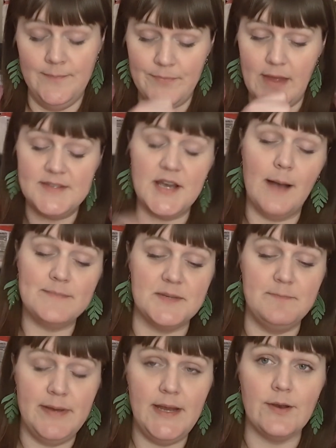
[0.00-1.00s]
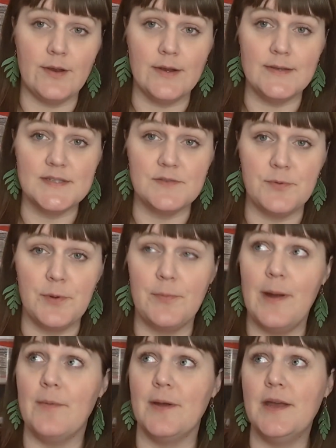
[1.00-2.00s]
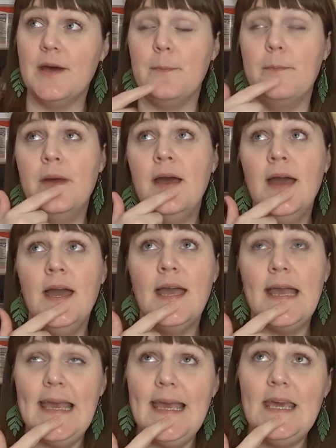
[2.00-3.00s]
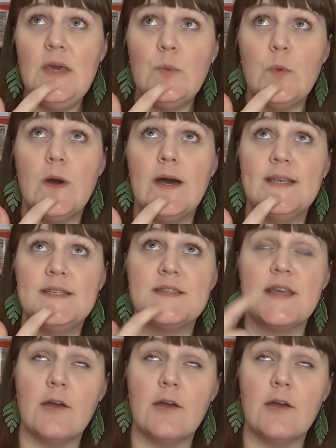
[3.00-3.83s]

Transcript: And Thompson Peters, if we remember him, he was their